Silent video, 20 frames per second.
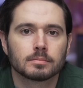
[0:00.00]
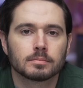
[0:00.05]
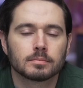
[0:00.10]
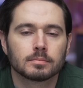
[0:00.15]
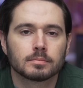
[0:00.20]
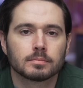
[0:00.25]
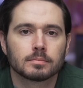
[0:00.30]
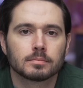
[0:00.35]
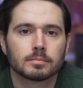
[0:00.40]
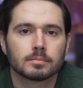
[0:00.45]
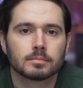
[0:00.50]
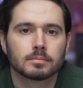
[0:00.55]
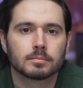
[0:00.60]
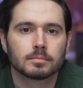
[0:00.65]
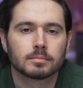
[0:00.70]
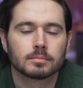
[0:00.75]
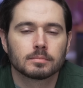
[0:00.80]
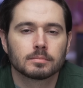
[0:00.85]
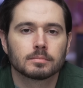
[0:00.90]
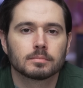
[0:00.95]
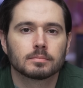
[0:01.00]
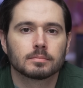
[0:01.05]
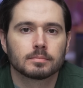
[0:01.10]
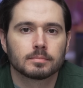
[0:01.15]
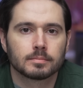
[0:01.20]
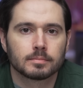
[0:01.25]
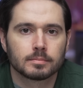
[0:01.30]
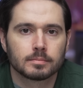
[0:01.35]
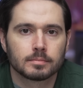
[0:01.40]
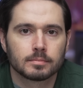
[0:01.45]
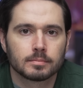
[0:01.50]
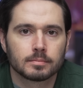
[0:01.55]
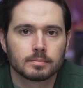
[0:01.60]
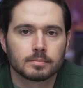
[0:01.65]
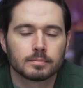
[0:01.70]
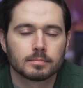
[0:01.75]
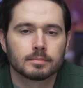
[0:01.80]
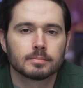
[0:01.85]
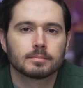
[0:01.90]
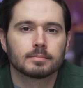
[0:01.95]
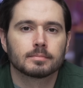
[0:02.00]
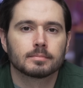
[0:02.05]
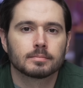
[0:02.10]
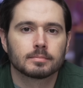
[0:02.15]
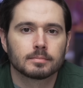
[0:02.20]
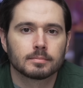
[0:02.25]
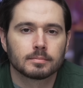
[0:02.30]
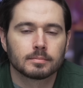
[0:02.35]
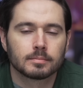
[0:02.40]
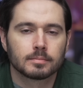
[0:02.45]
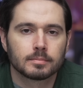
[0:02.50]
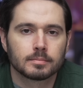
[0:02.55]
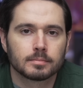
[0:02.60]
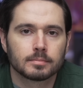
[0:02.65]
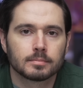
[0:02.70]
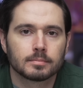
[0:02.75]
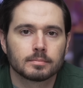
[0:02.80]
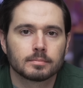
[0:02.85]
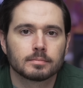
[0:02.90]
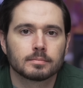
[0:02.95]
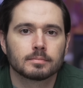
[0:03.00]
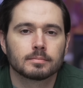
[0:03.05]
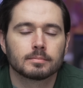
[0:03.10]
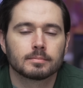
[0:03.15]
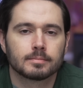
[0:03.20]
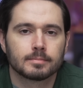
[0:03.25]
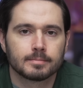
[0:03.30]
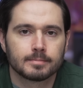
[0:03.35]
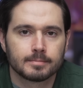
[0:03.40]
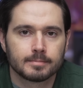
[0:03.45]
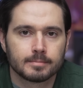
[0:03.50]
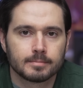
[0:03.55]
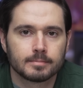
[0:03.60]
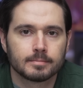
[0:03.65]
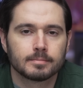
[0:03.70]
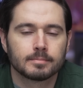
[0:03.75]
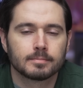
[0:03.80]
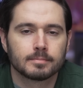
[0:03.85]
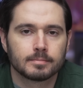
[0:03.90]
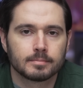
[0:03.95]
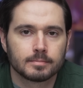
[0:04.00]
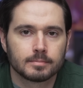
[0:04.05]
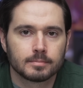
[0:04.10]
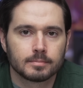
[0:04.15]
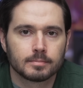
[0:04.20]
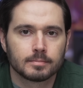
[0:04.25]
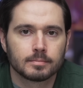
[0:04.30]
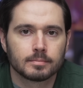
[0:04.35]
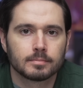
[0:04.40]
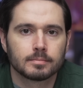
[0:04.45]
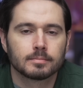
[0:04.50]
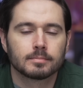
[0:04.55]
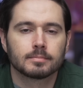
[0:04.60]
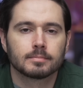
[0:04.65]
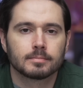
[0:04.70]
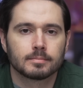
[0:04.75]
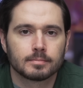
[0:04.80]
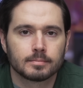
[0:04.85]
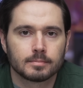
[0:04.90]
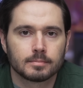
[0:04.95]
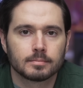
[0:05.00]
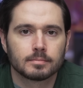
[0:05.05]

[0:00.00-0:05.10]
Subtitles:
(not speaking)